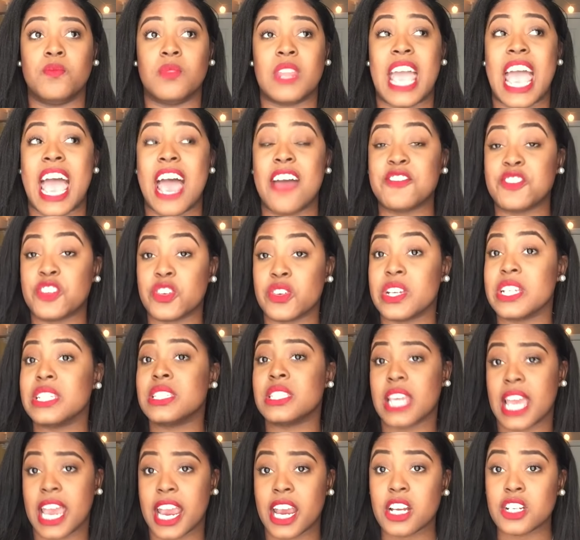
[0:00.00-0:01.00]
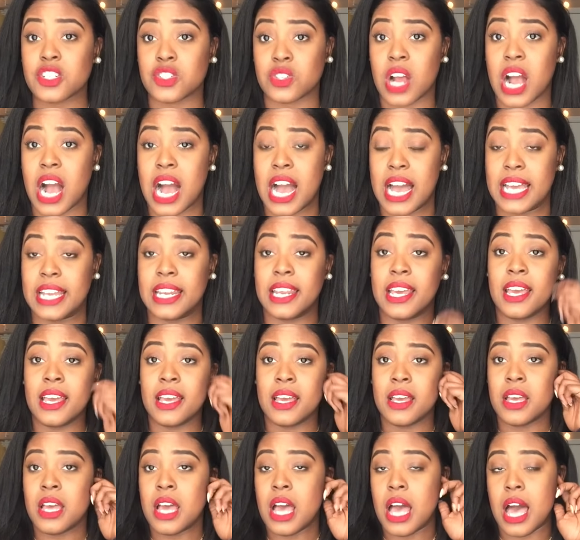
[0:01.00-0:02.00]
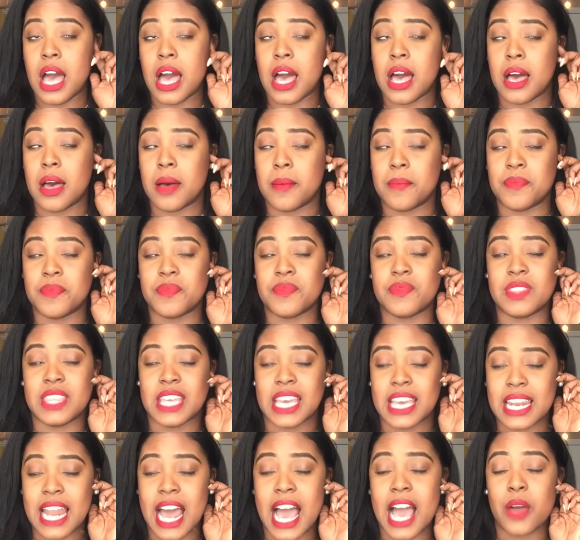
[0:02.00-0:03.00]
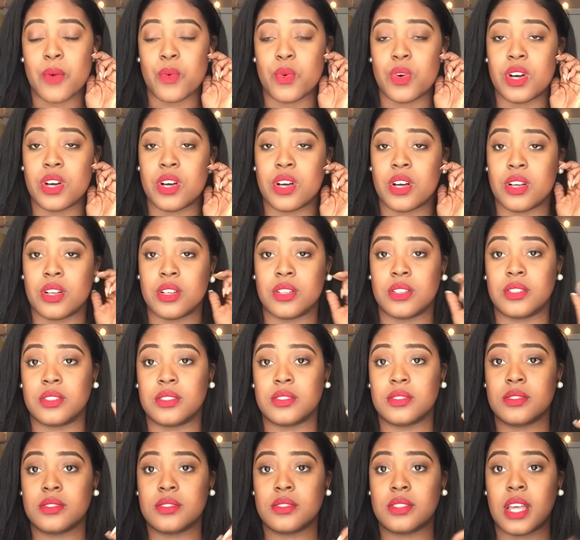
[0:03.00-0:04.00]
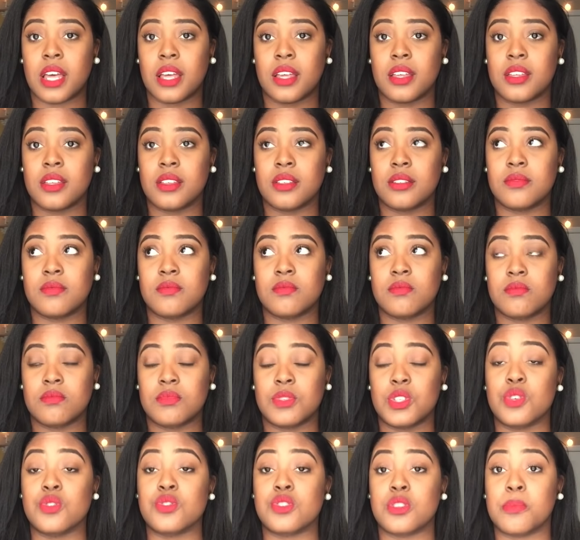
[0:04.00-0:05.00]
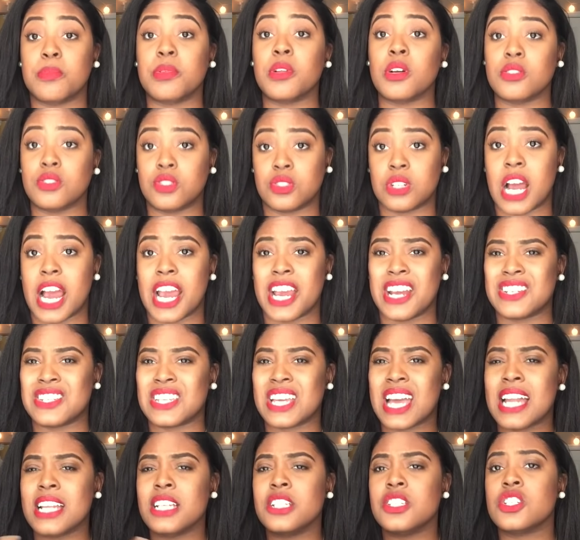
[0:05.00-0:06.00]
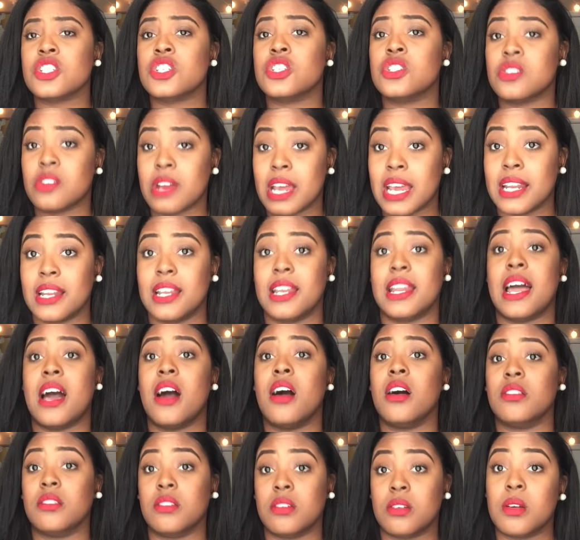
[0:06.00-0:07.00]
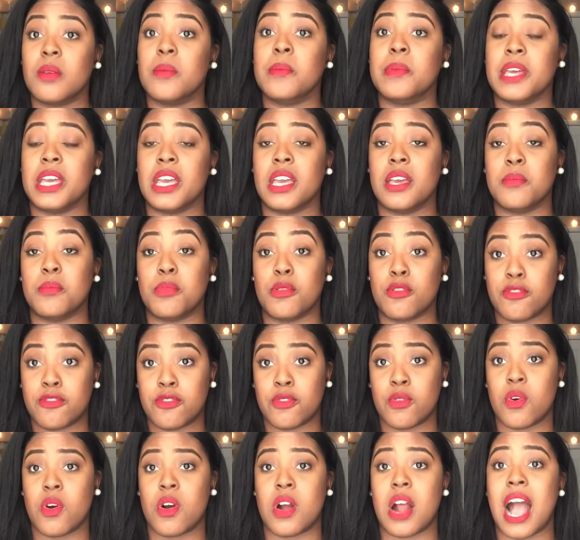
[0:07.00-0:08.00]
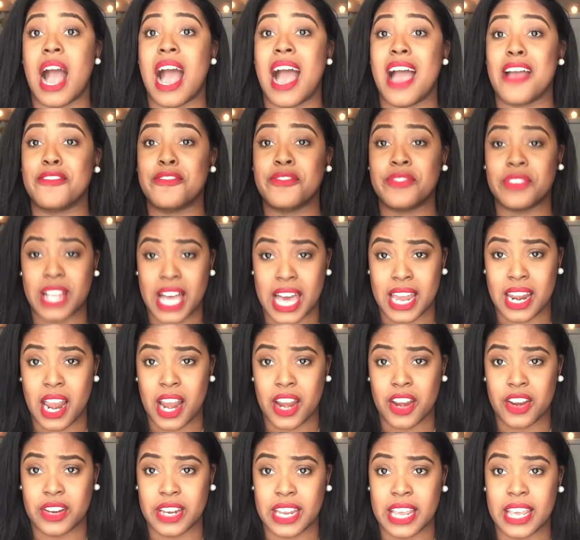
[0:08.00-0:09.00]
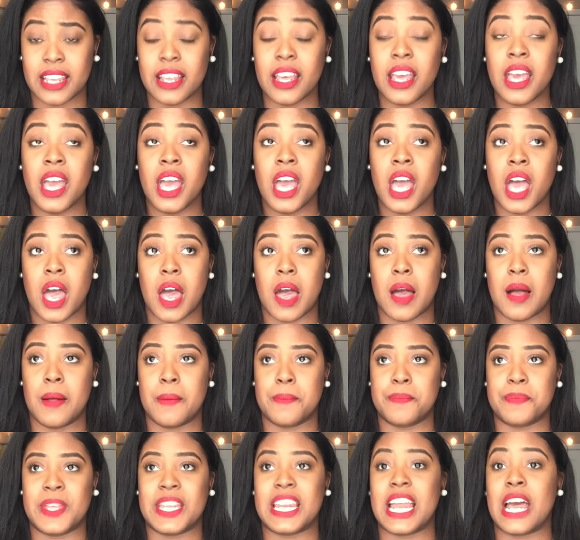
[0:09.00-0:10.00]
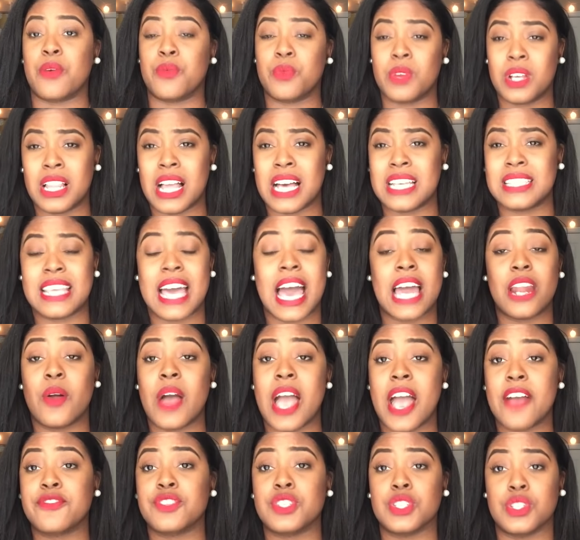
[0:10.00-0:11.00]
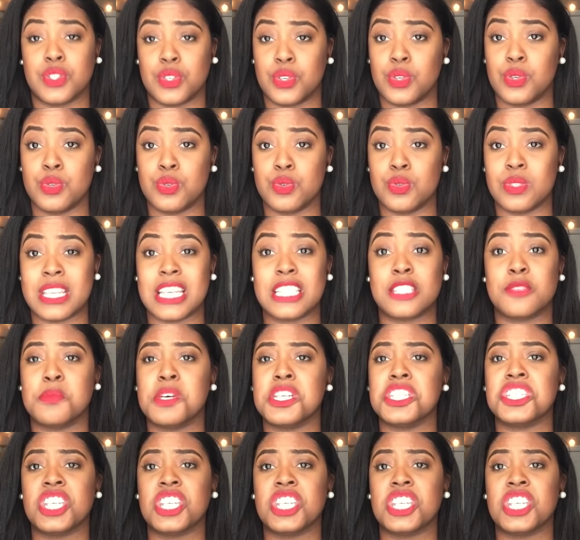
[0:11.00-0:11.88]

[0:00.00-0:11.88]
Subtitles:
After it's air dried, then I will use the blow dryer to kind of just straighten it out a little bit before I flat iron it. And I realized that I don't have to use as much